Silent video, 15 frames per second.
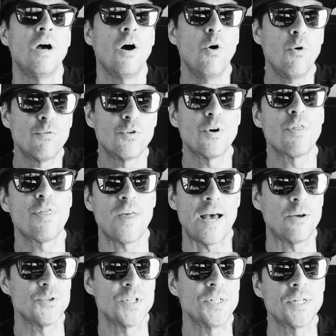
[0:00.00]
over
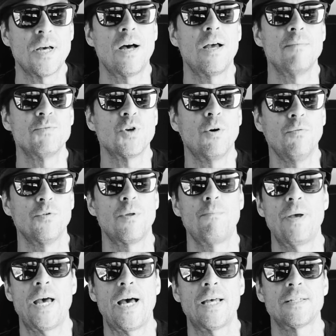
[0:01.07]
1,000 times over the
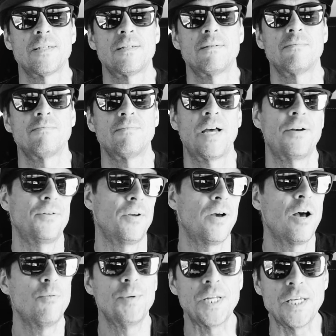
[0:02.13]
past, I don't know
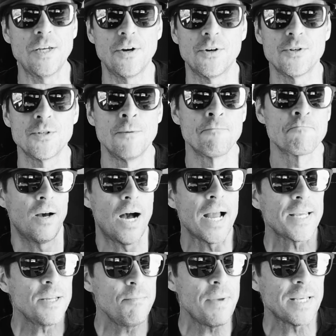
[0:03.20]
how many years.
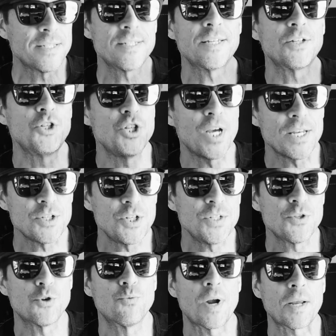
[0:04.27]
I can make
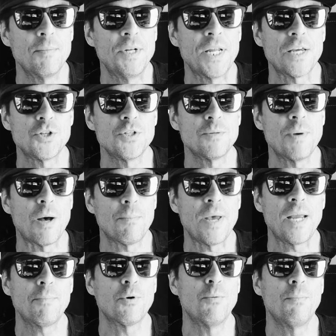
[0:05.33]
suggestions or recommendations about
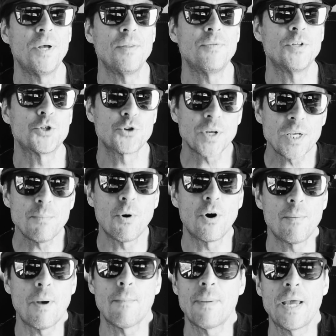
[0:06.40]
paper, but the tricky
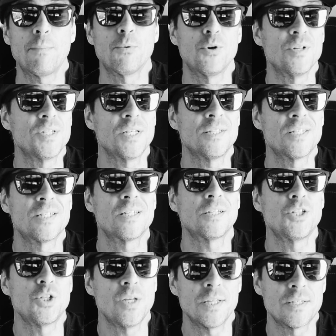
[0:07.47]
part about paper is
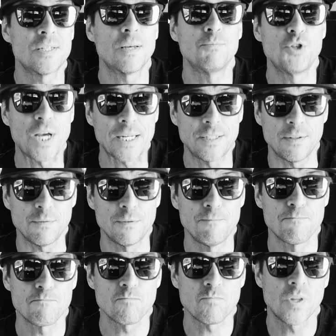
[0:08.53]
it's subjective.
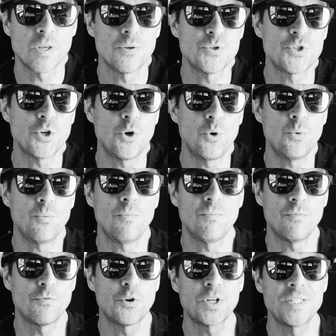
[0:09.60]
So
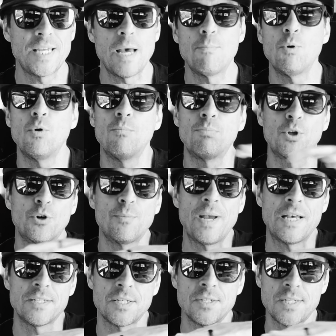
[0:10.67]
for example, blurb
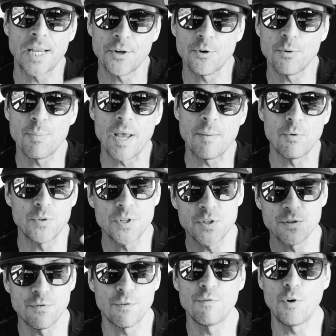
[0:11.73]
has a standard paper. This
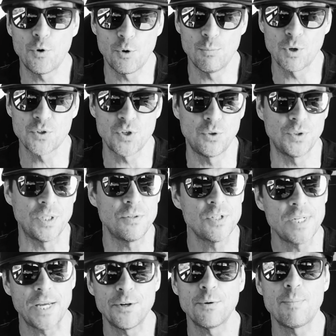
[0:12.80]
is for photo books only.
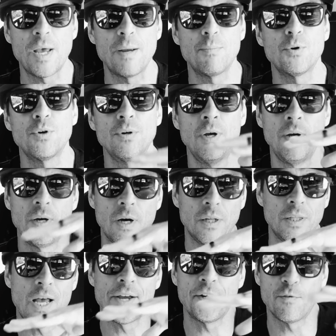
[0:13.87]
Standard paper, a
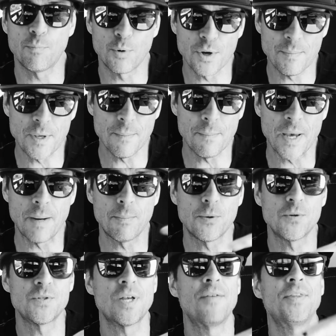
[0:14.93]
line of premium
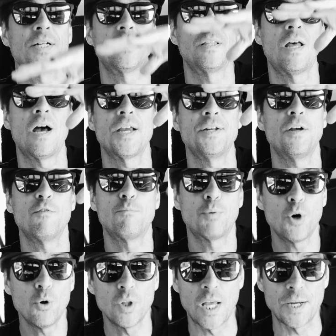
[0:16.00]
papers, and then a line of
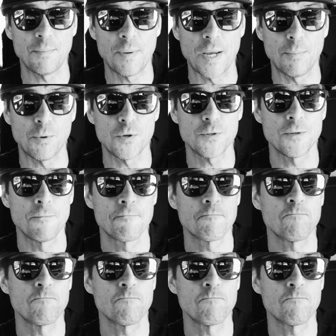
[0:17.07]
pro line papers.